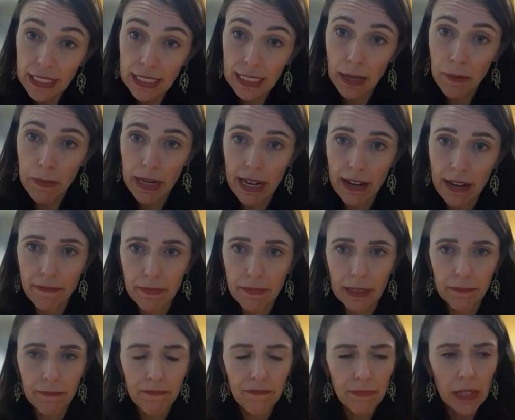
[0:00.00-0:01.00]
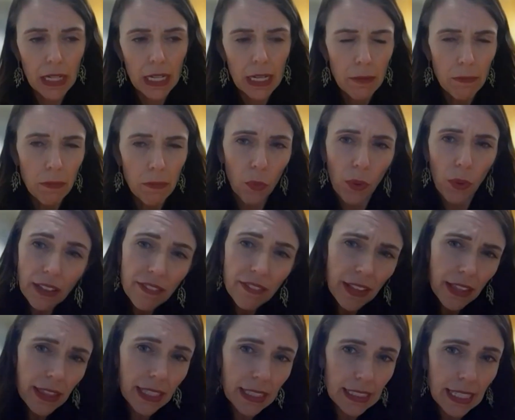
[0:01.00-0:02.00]
Labor government. But one of the
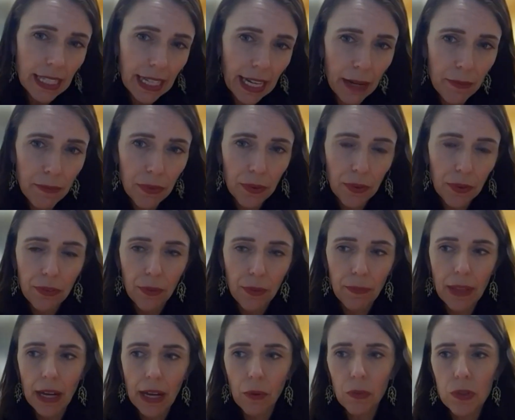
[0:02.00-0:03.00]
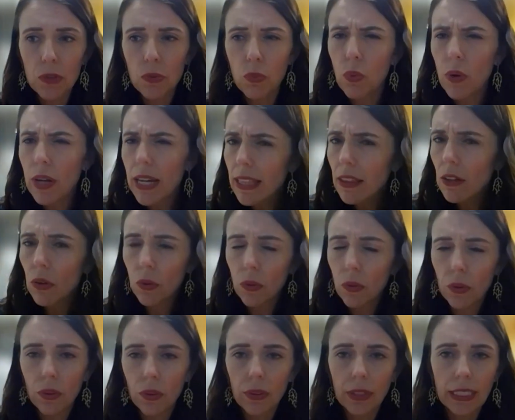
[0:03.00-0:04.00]
things that came through from that was whether or
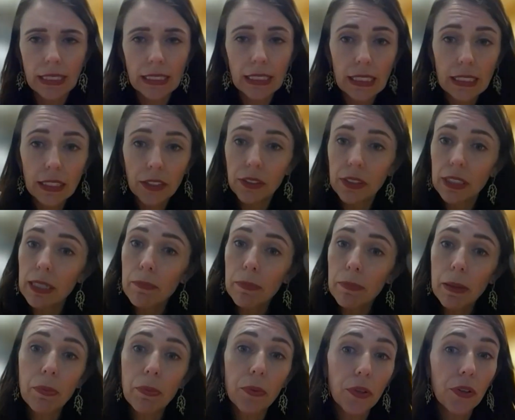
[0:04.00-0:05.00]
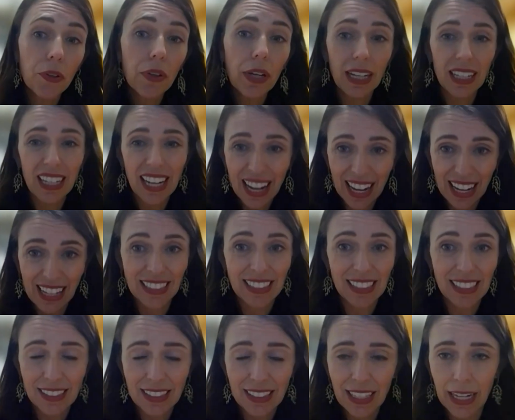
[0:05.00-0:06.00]
not necessarily people knew how to
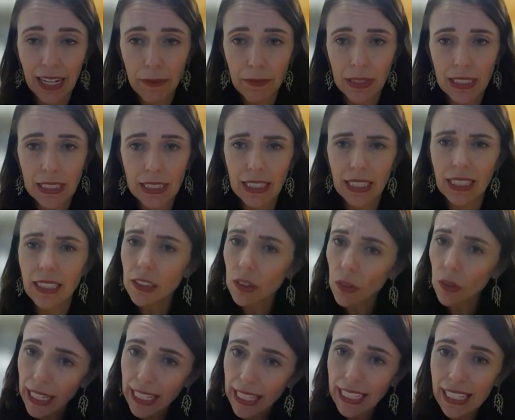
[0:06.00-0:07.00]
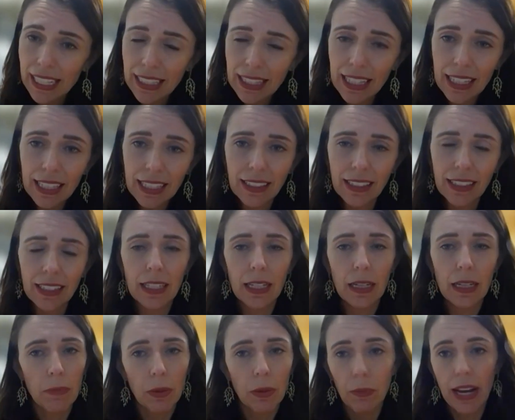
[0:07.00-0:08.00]
access that amnesty. So I hear that,
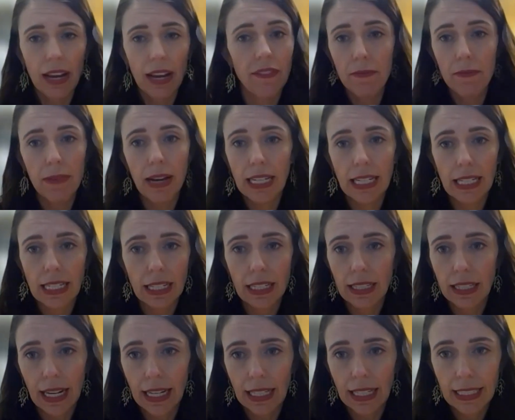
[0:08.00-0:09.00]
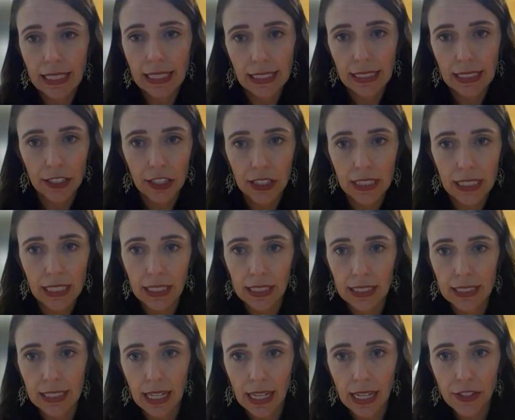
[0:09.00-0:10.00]
but we haven't made any any decisions at
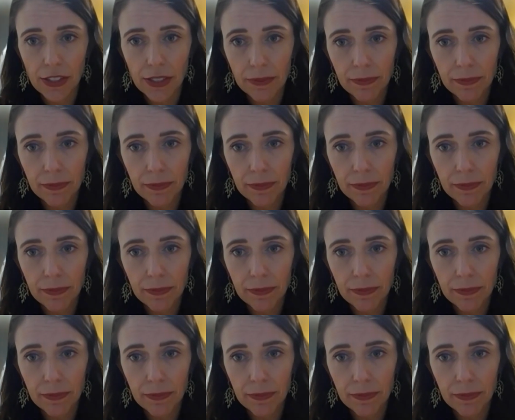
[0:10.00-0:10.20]
this stage.